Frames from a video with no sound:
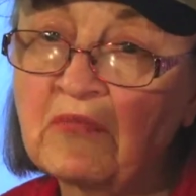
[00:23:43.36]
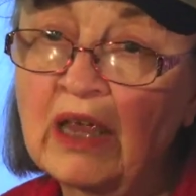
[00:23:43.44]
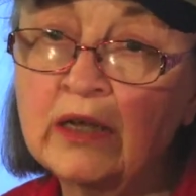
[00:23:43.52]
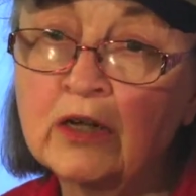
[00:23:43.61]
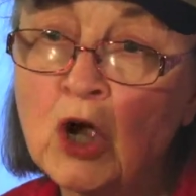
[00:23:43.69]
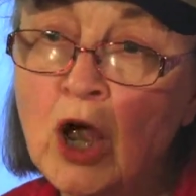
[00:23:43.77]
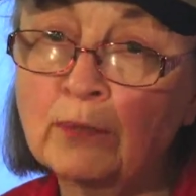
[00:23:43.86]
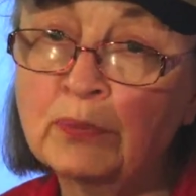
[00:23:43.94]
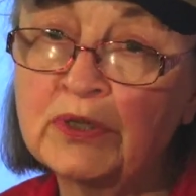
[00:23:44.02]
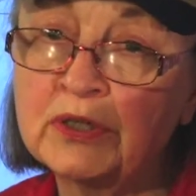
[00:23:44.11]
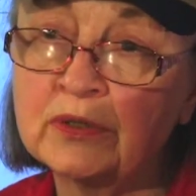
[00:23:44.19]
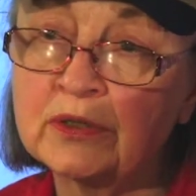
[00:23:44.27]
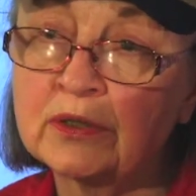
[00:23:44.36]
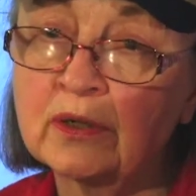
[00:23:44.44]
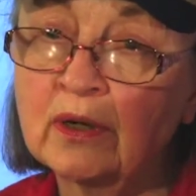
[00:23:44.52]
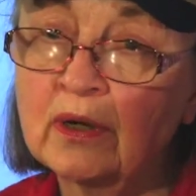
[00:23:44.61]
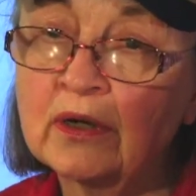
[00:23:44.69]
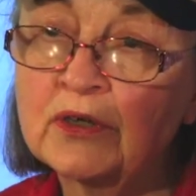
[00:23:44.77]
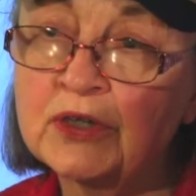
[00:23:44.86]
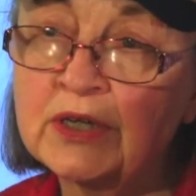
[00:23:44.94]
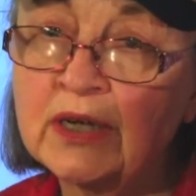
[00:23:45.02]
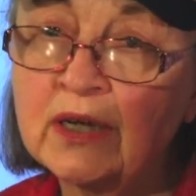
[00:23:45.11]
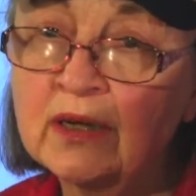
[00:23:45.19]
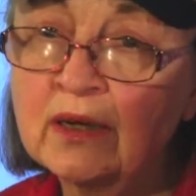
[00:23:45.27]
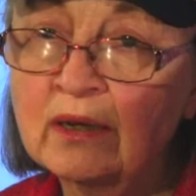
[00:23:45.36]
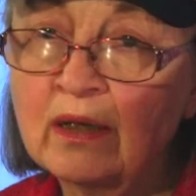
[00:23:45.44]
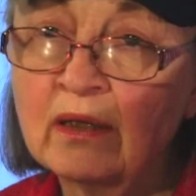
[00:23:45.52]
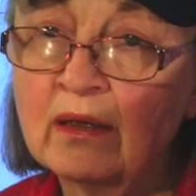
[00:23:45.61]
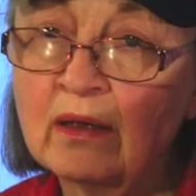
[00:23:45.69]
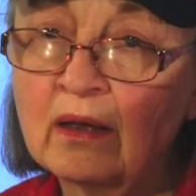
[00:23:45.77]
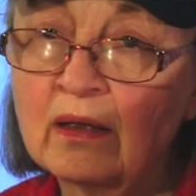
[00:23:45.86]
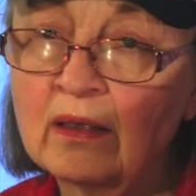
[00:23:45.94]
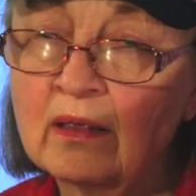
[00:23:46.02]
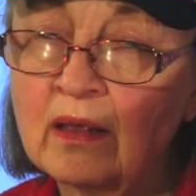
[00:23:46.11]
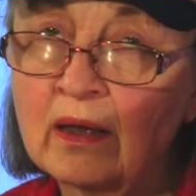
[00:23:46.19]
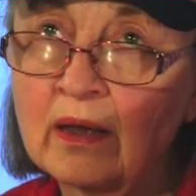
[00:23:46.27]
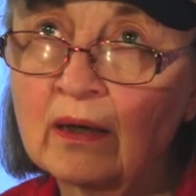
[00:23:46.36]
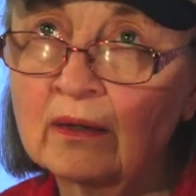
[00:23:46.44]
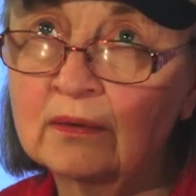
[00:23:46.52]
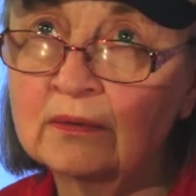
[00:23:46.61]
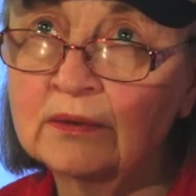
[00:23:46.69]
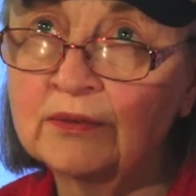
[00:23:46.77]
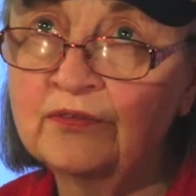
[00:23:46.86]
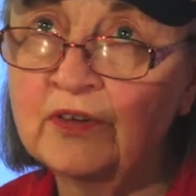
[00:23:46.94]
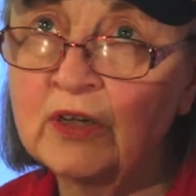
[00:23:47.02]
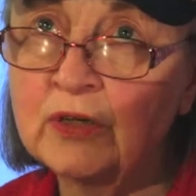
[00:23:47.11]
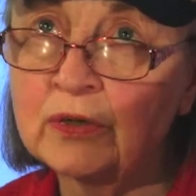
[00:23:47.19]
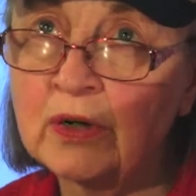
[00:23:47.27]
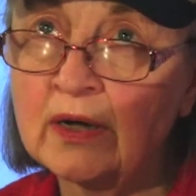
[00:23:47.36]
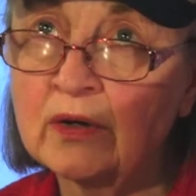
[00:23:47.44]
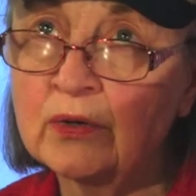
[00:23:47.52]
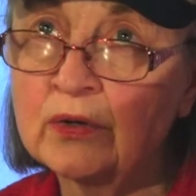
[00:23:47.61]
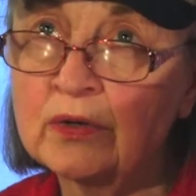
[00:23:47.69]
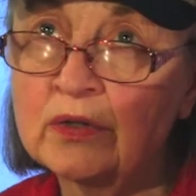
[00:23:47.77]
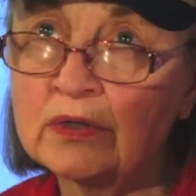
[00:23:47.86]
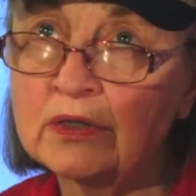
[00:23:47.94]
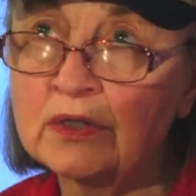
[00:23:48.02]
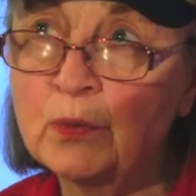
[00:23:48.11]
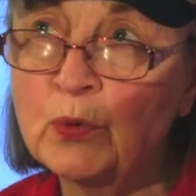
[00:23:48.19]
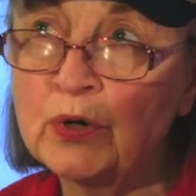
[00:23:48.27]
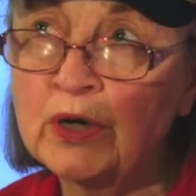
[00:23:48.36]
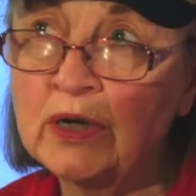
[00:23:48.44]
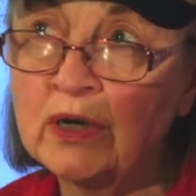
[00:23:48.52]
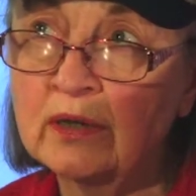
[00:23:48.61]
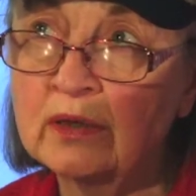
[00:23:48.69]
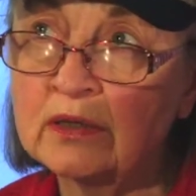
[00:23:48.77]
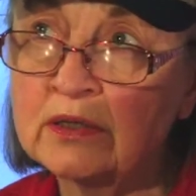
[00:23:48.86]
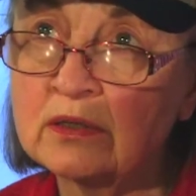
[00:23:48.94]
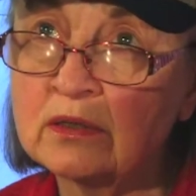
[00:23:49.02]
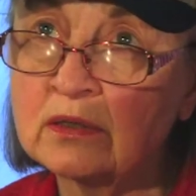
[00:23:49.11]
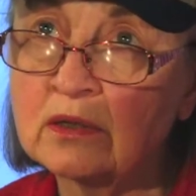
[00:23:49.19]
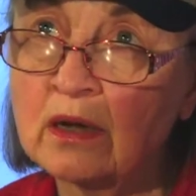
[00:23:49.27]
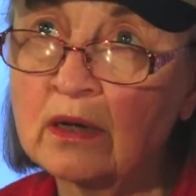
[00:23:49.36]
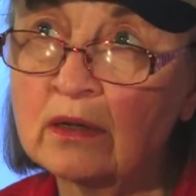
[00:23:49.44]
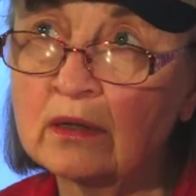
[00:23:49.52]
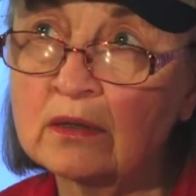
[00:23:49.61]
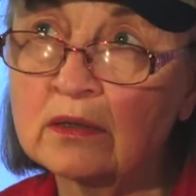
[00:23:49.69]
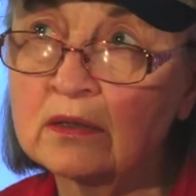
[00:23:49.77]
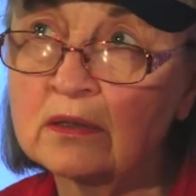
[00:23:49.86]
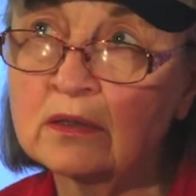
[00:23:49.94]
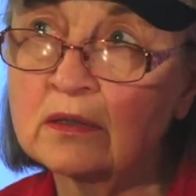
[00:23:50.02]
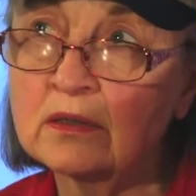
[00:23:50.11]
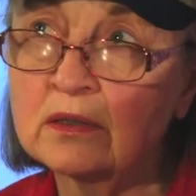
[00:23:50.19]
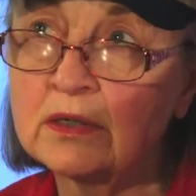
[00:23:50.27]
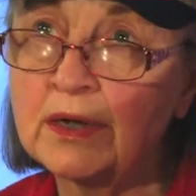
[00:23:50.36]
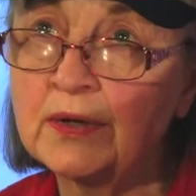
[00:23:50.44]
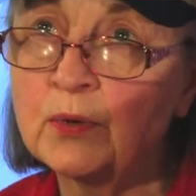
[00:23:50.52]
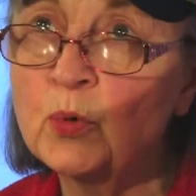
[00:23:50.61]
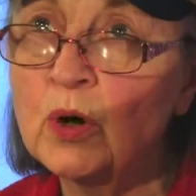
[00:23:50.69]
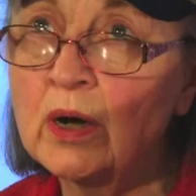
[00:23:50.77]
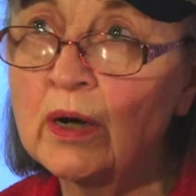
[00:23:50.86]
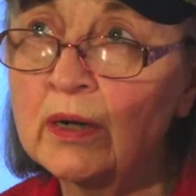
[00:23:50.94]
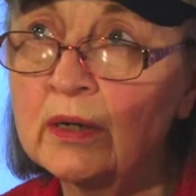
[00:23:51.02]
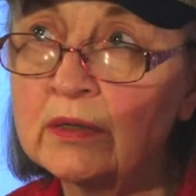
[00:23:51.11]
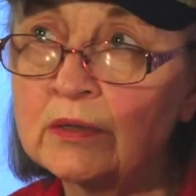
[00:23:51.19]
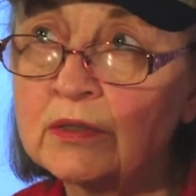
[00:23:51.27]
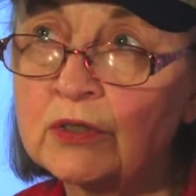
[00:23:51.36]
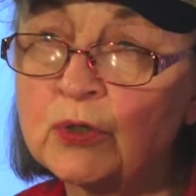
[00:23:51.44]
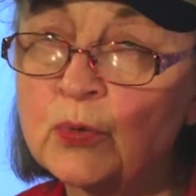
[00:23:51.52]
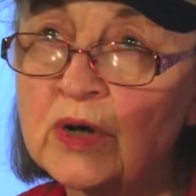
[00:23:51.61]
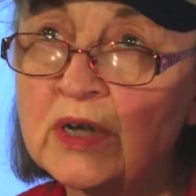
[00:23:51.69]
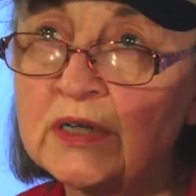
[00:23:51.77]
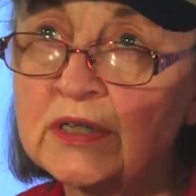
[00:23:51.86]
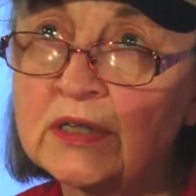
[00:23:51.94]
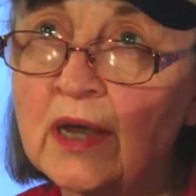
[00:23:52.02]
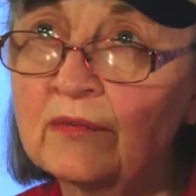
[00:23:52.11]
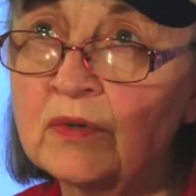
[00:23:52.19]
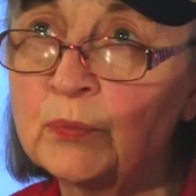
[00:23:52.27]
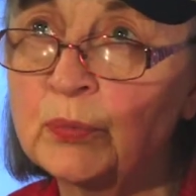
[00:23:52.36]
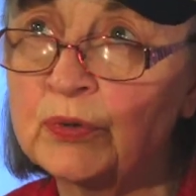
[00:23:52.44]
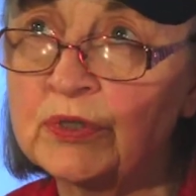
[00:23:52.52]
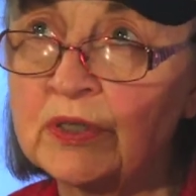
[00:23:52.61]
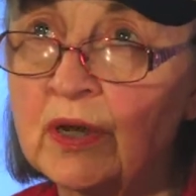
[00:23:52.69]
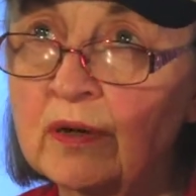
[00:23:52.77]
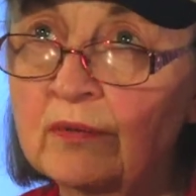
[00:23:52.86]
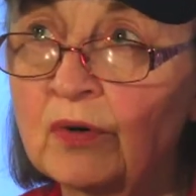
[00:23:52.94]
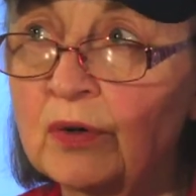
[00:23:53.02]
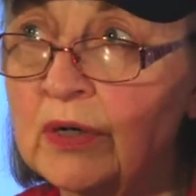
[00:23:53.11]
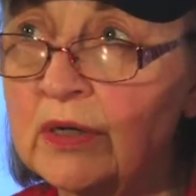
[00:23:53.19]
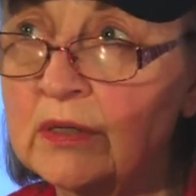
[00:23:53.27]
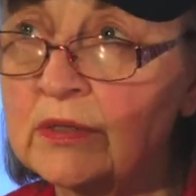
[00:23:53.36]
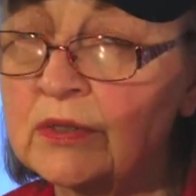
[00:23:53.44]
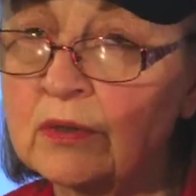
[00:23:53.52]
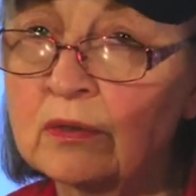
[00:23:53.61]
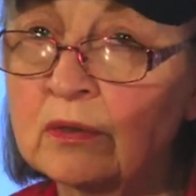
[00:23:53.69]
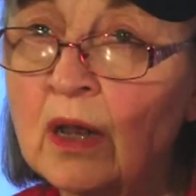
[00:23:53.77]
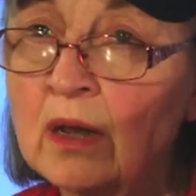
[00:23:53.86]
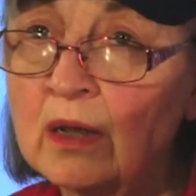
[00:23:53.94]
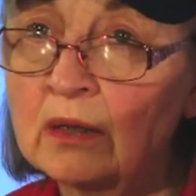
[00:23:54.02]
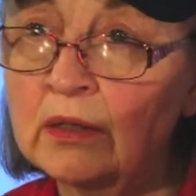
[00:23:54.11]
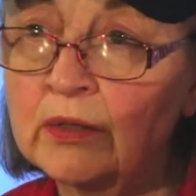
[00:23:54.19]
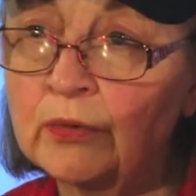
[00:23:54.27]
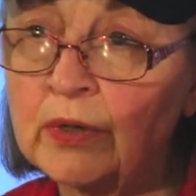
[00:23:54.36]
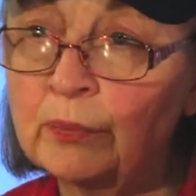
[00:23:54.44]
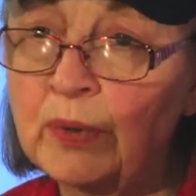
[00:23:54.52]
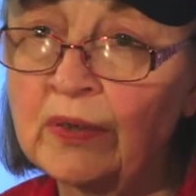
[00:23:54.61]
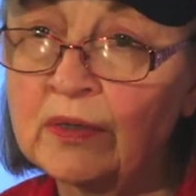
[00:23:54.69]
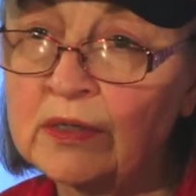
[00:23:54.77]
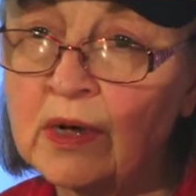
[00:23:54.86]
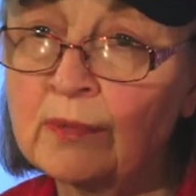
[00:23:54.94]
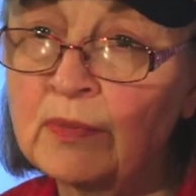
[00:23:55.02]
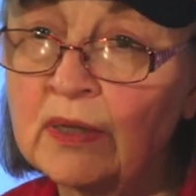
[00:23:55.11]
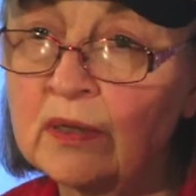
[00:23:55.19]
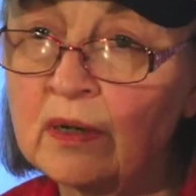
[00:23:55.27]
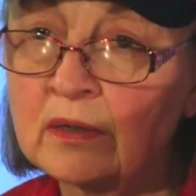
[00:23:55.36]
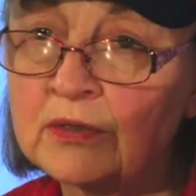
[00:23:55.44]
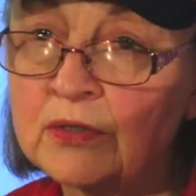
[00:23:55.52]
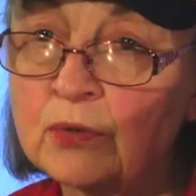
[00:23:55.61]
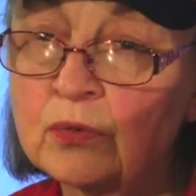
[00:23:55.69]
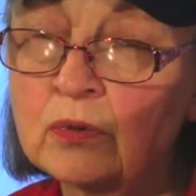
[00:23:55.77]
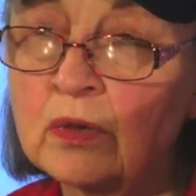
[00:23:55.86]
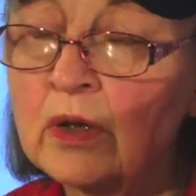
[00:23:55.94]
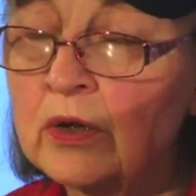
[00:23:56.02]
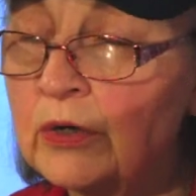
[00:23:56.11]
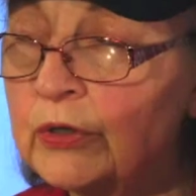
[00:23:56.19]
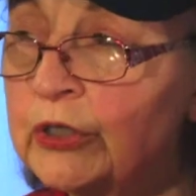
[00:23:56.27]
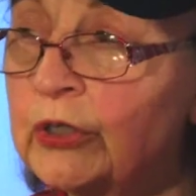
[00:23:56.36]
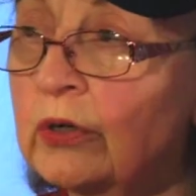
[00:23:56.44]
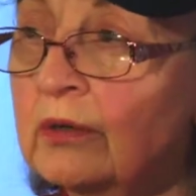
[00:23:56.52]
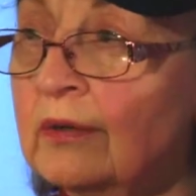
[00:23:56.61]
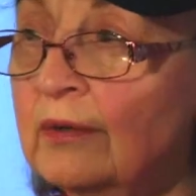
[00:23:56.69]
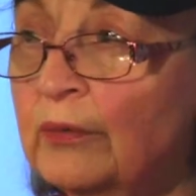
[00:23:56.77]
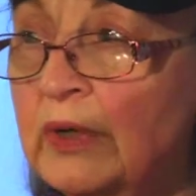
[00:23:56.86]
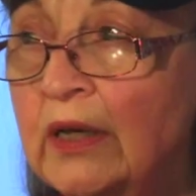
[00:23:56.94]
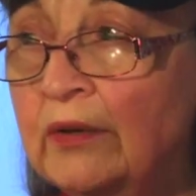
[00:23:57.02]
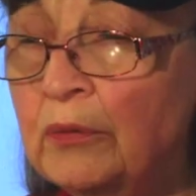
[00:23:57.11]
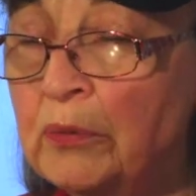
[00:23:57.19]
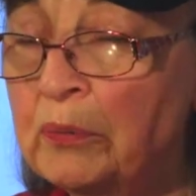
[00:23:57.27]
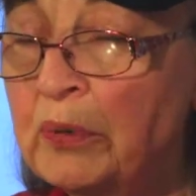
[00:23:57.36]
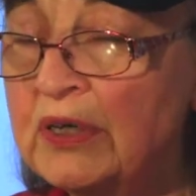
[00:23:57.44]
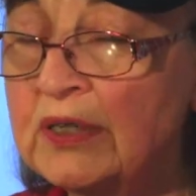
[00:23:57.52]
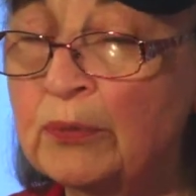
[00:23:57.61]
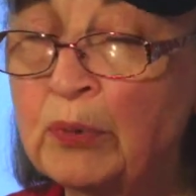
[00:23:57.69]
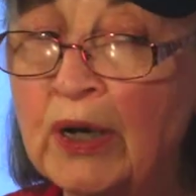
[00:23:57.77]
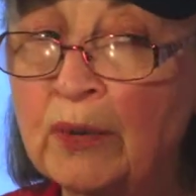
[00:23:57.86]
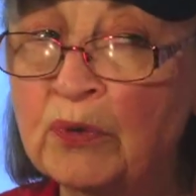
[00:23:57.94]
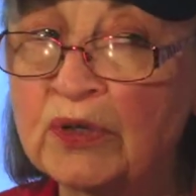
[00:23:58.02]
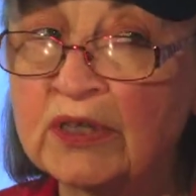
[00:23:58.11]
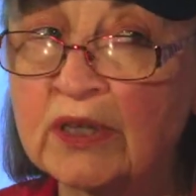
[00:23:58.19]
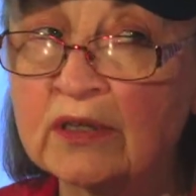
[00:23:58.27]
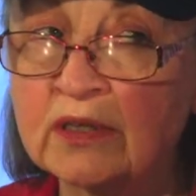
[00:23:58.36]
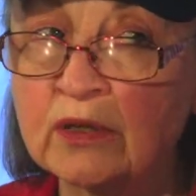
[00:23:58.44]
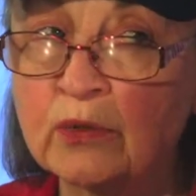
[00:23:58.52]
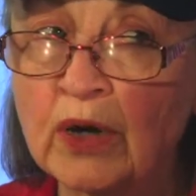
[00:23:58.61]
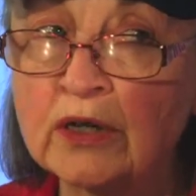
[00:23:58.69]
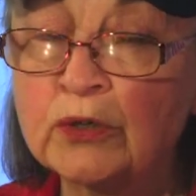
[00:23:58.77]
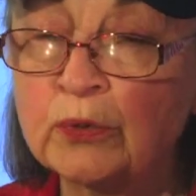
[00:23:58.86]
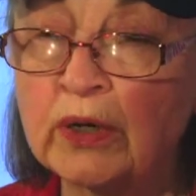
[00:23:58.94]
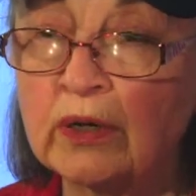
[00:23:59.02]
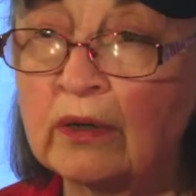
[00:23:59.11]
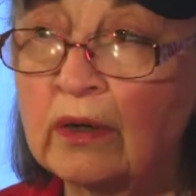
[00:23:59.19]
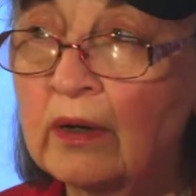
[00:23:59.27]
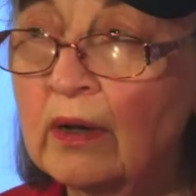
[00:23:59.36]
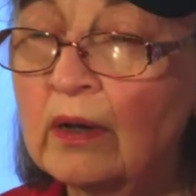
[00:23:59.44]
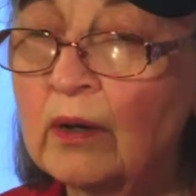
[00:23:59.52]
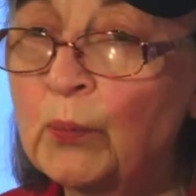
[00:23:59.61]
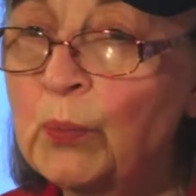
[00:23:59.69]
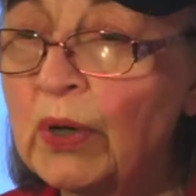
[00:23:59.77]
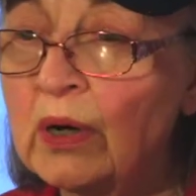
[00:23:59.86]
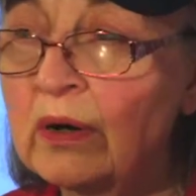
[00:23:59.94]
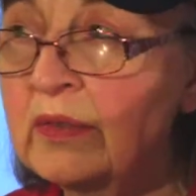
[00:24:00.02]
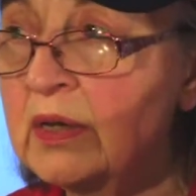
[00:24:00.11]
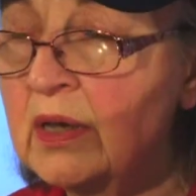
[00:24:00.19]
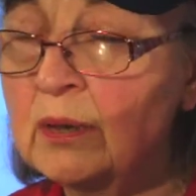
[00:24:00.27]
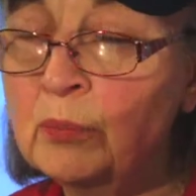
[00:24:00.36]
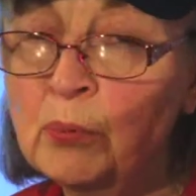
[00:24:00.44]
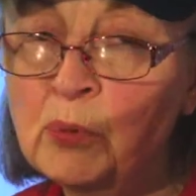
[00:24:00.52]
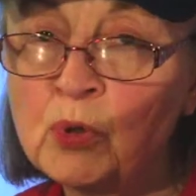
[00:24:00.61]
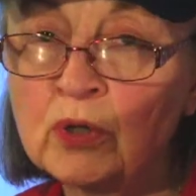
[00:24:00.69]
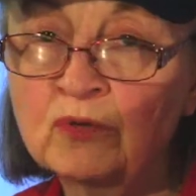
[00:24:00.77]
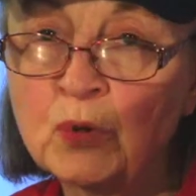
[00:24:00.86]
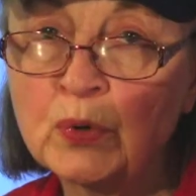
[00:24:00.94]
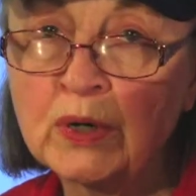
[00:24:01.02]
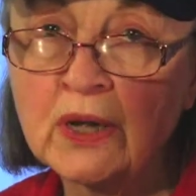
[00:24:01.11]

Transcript: incompetent. Today, the figure I heard this morning, and this is kind of statewide, is 27% of our kids are literate by the time they get out of school. Sure, we give them a piece of paper that says they graduated, but are they capable of going